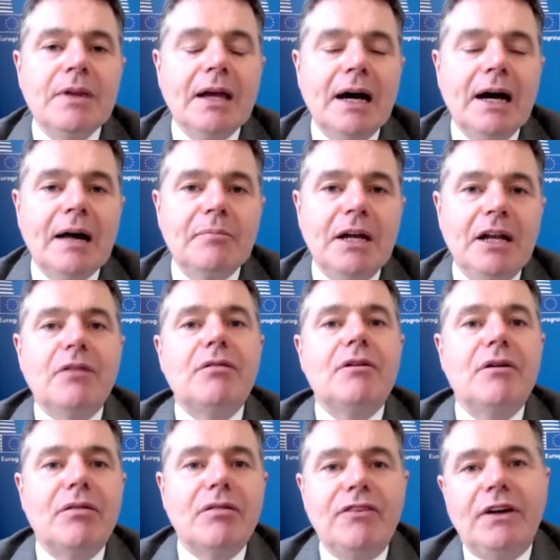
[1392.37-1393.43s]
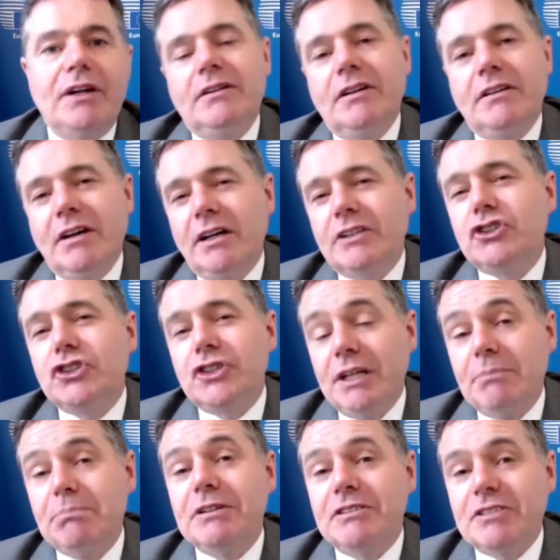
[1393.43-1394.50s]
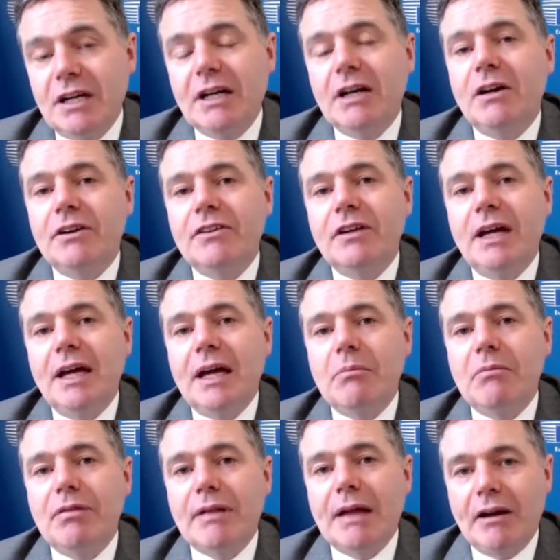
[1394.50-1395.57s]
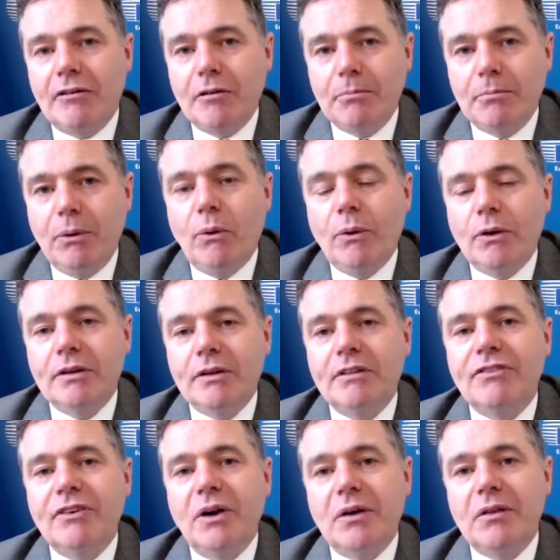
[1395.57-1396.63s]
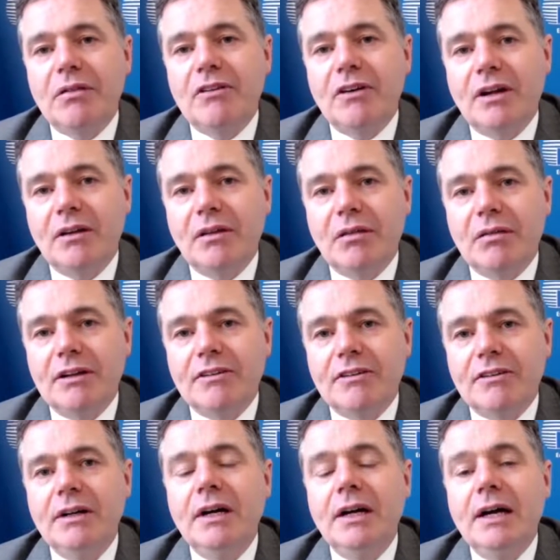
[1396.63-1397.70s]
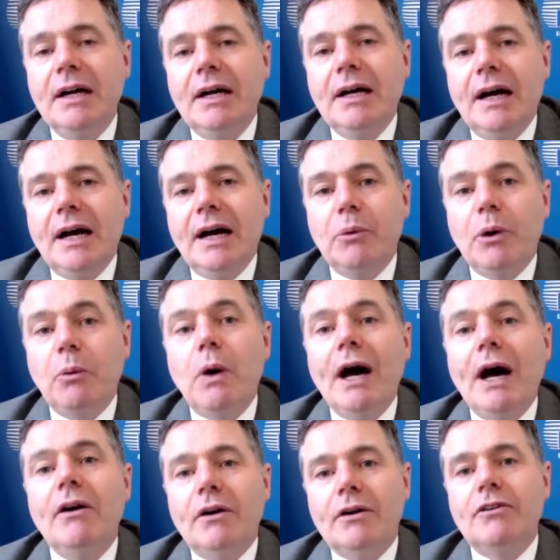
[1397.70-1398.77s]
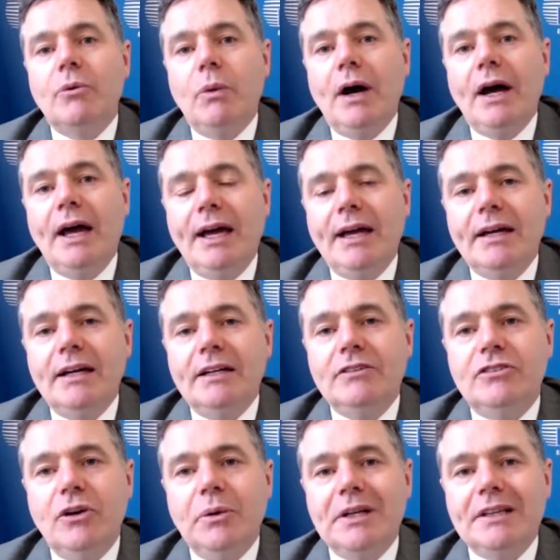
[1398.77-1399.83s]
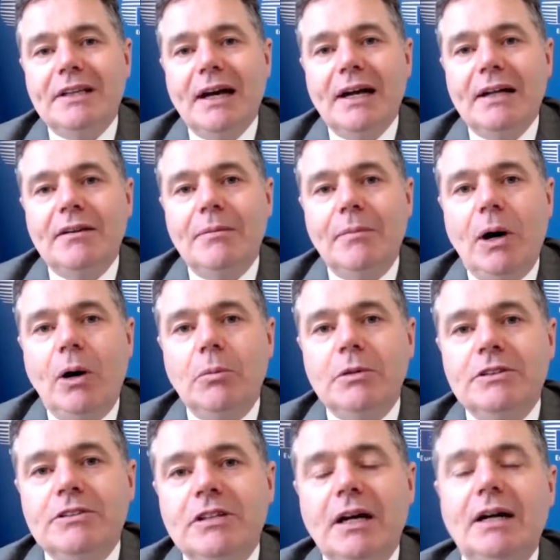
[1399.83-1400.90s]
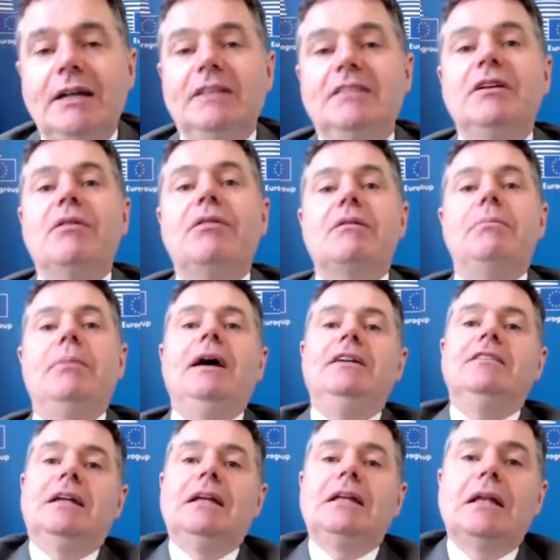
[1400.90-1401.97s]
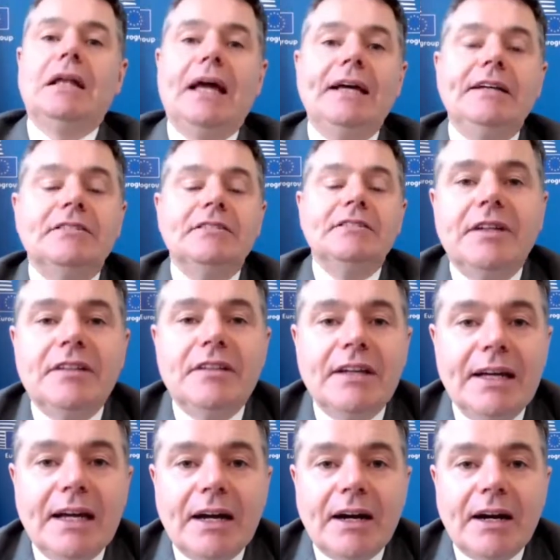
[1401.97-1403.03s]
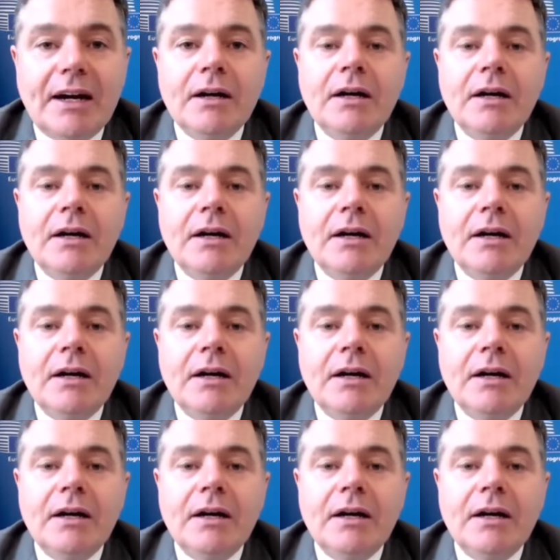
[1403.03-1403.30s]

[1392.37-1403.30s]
And ministers feel that there are three particular themes that are important for us to consider. We're well underway in doing that at the moment, and I'd anticipate a little later in the year